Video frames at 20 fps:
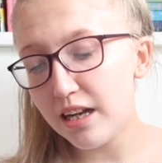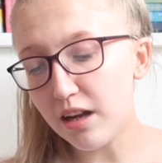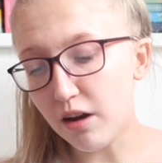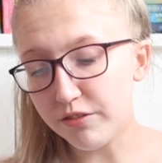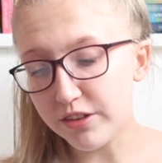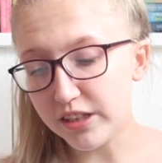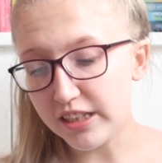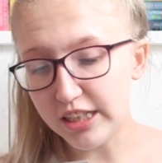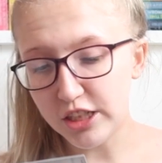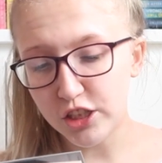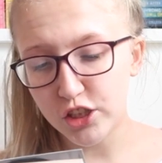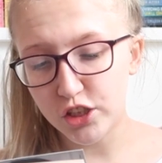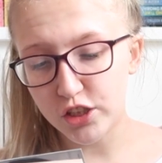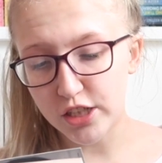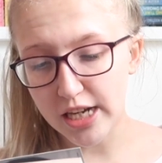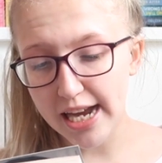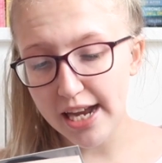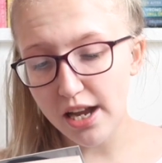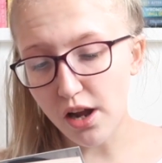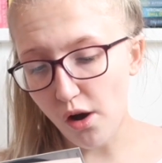novelist
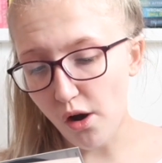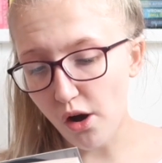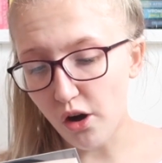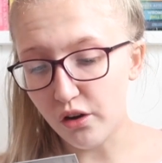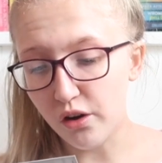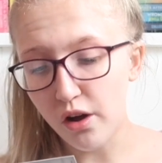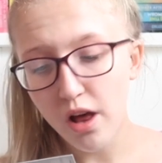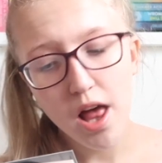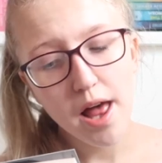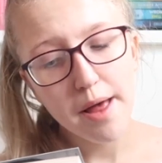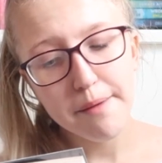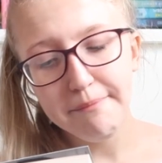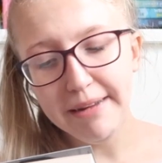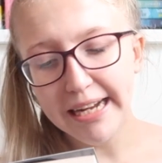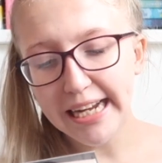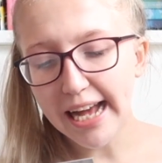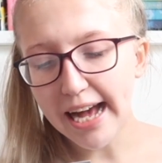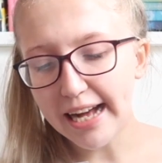Shane Hall meet